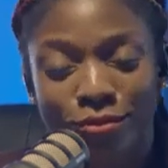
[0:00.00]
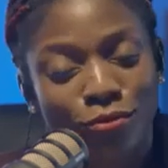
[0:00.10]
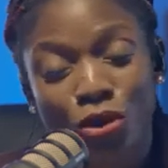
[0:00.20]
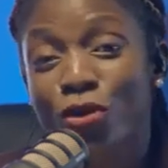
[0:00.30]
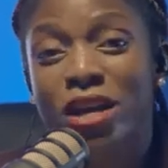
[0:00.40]

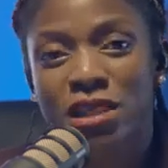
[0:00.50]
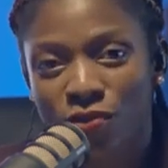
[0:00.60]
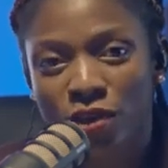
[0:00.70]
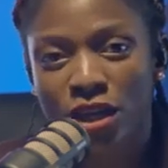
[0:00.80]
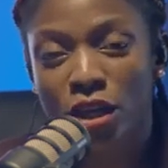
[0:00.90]

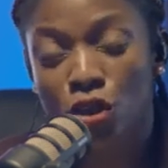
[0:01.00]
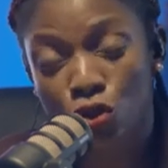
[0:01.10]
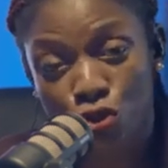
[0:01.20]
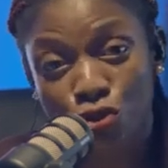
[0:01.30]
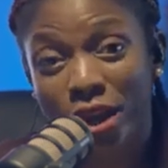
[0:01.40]
gracefully
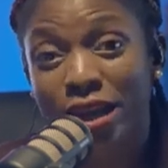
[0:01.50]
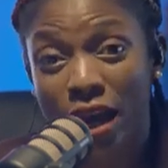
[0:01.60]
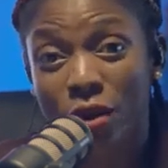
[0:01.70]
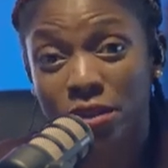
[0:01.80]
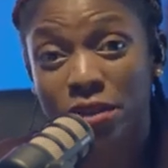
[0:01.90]
drain
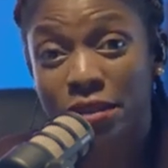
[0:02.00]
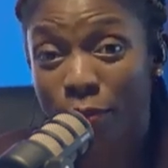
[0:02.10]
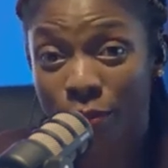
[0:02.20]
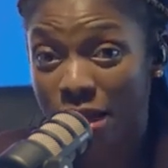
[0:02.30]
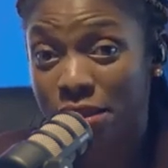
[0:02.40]
out the
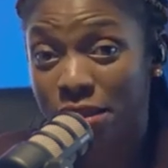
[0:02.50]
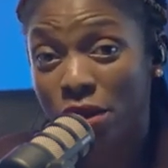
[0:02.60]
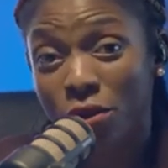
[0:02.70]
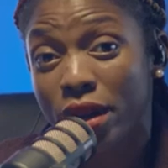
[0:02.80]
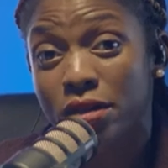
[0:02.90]
blessings
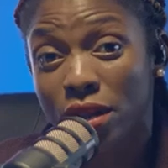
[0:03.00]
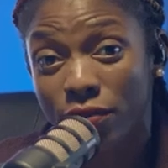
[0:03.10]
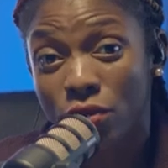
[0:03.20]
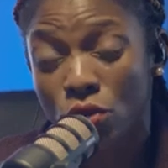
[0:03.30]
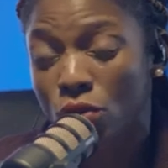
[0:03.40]
that God has
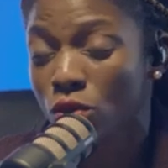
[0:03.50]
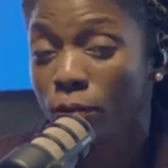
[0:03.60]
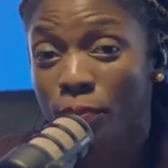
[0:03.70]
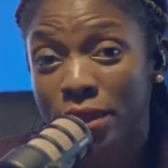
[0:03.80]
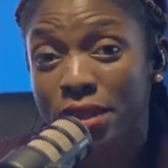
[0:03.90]
given to you. So
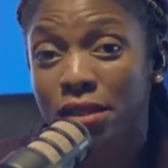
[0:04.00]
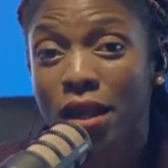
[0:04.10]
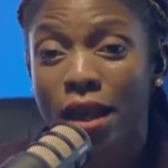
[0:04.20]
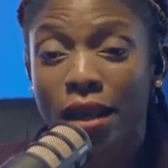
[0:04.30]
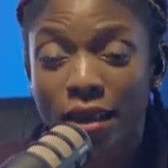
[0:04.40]
please,
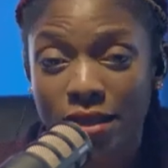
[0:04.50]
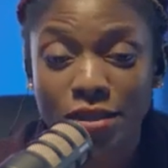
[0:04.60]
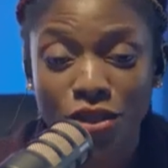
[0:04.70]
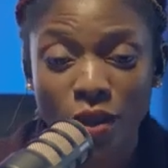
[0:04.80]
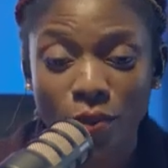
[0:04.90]
ladies
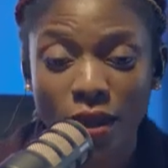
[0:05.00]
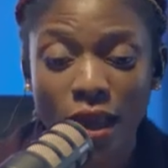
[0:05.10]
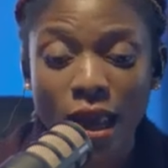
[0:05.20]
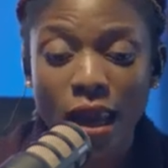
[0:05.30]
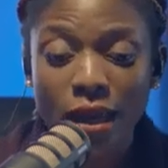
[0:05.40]
and gentlemen,
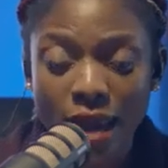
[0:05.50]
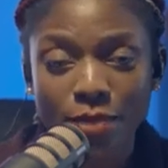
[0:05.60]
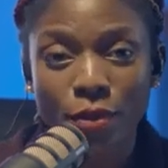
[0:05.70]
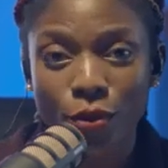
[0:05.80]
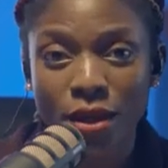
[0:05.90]
let's
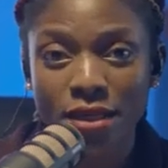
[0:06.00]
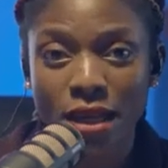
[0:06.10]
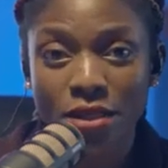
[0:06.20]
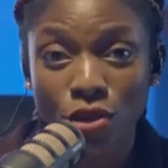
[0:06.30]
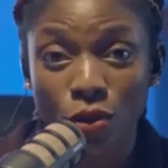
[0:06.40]
be more
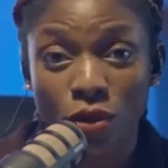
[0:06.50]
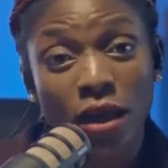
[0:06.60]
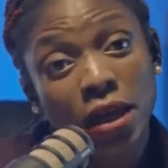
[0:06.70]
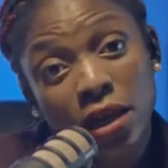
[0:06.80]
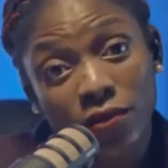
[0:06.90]
intentional.
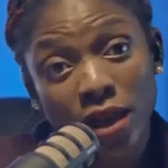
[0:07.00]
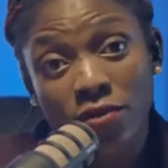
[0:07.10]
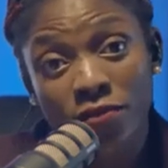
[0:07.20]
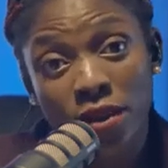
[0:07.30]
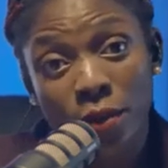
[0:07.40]
If you
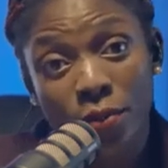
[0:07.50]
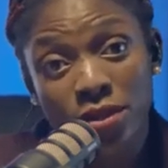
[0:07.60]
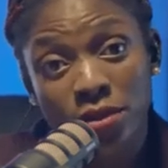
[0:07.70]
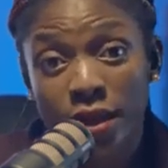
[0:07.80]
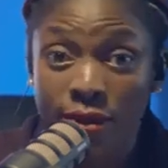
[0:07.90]
haven't found the
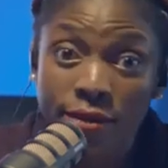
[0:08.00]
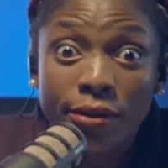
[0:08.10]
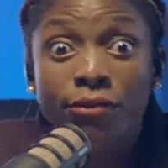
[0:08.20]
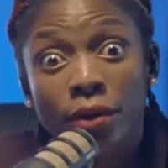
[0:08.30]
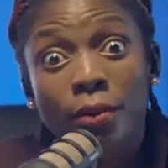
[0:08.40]
person yet,
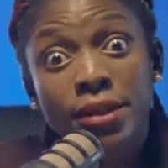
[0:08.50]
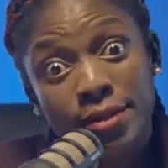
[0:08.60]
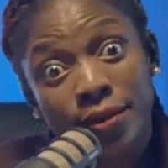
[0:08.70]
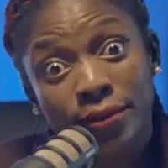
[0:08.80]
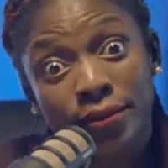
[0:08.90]
remain
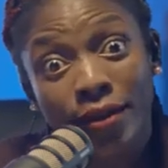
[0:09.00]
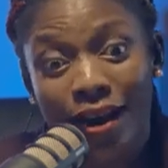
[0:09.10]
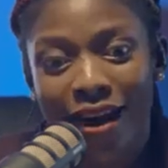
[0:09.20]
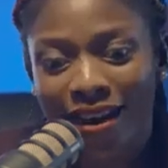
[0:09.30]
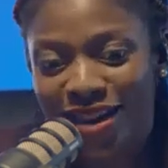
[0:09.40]
single.
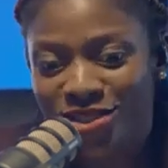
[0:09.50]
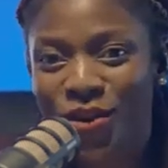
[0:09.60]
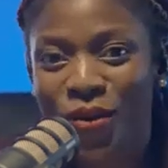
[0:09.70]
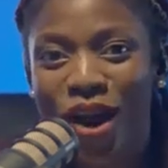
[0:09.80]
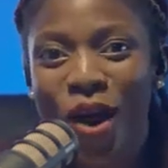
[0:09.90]
All right,
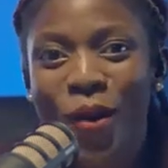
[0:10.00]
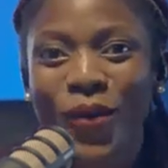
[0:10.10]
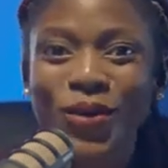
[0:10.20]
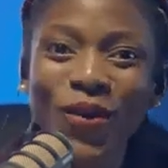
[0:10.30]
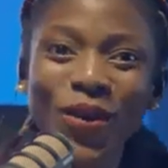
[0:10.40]
so we're
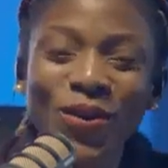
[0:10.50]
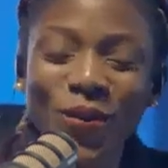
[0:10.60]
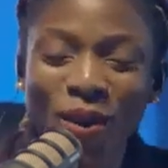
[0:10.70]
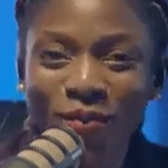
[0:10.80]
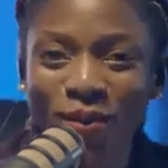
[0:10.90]
going to go on a
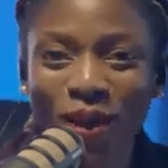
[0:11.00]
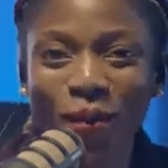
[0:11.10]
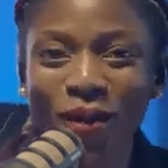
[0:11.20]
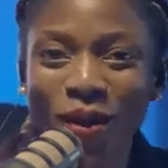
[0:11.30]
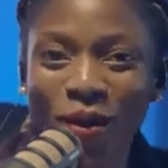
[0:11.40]
quick break, and
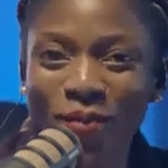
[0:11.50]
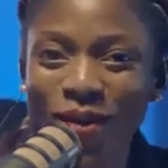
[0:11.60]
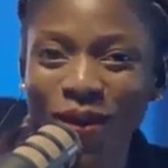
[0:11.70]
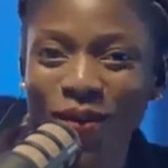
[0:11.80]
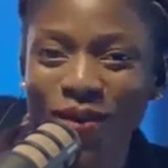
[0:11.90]
when we come
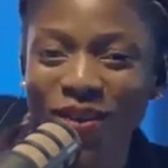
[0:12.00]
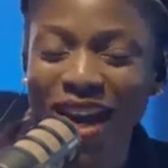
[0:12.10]
back, we're going to